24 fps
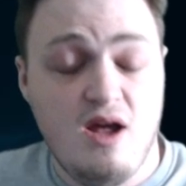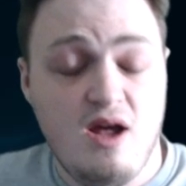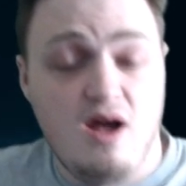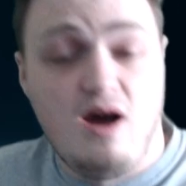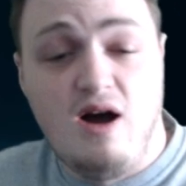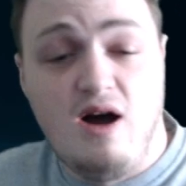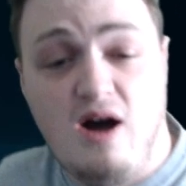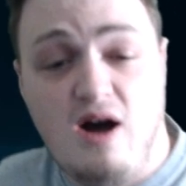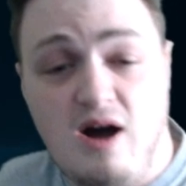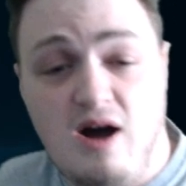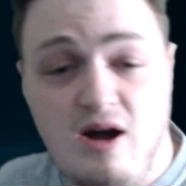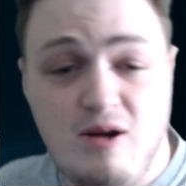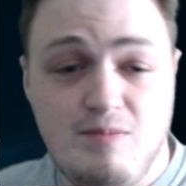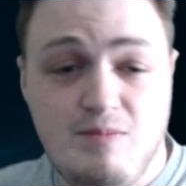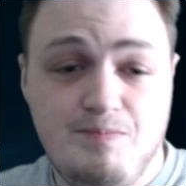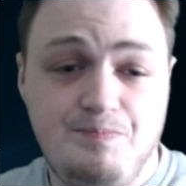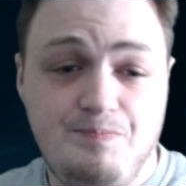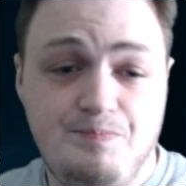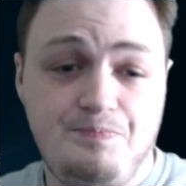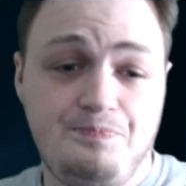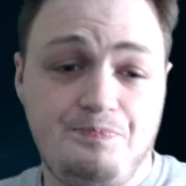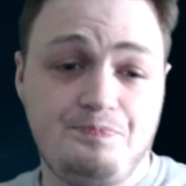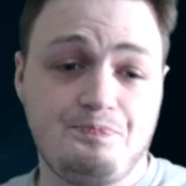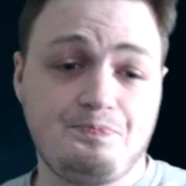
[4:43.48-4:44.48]

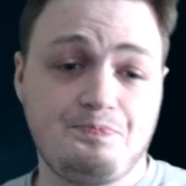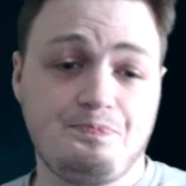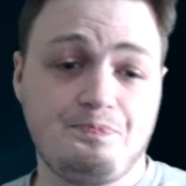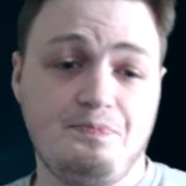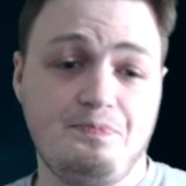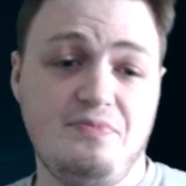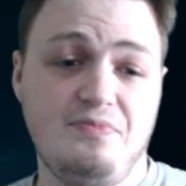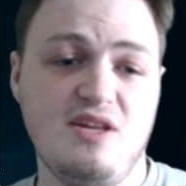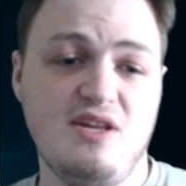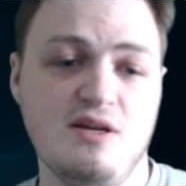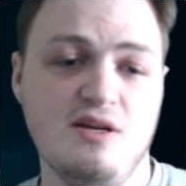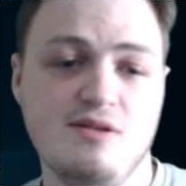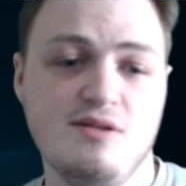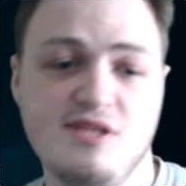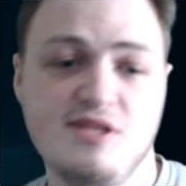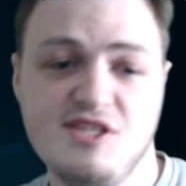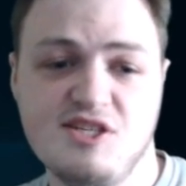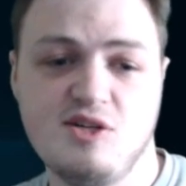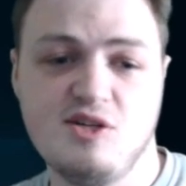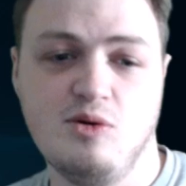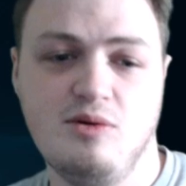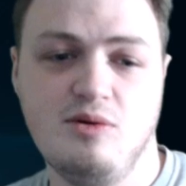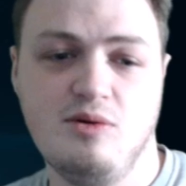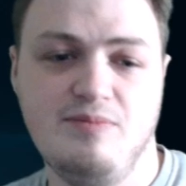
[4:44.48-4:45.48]
This
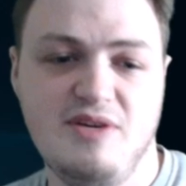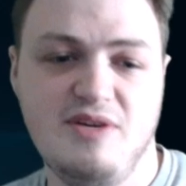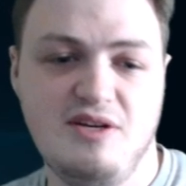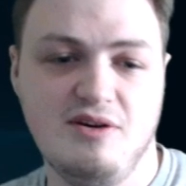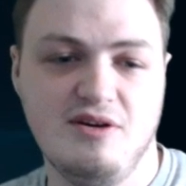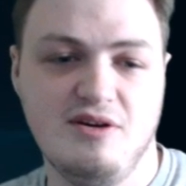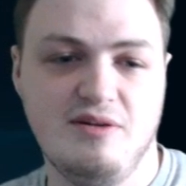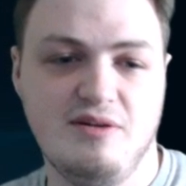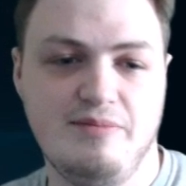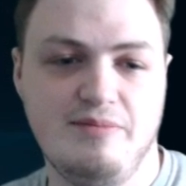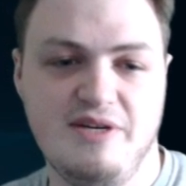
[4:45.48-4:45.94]
is going to be good